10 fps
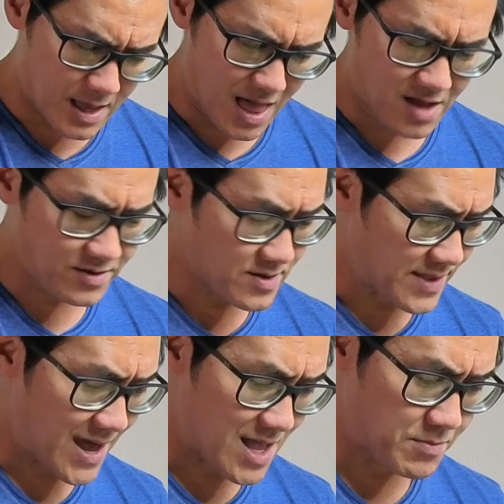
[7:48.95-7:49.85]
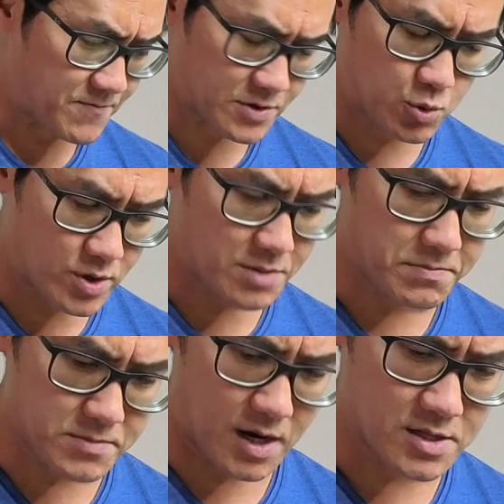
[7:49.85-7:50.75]
Other than that, I mean, for
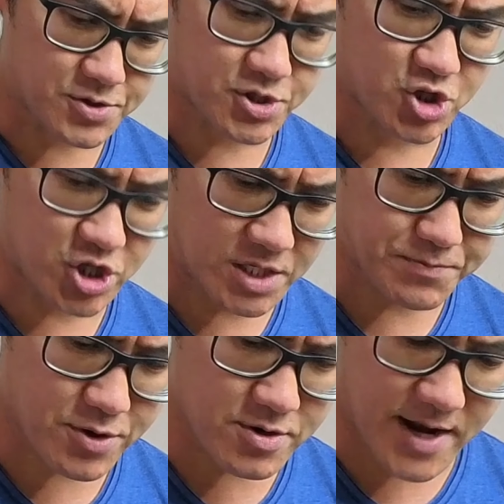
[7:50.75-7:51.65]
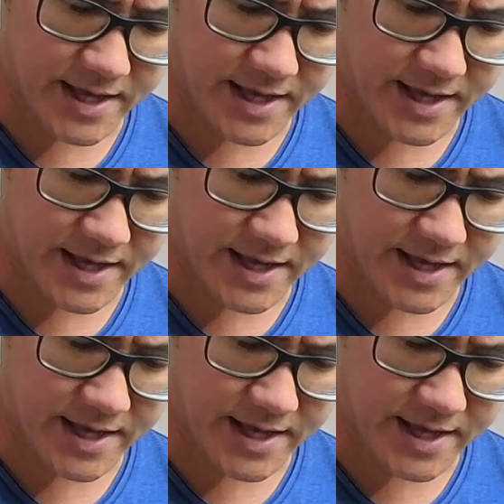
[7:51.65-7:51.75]
$20 cheaper,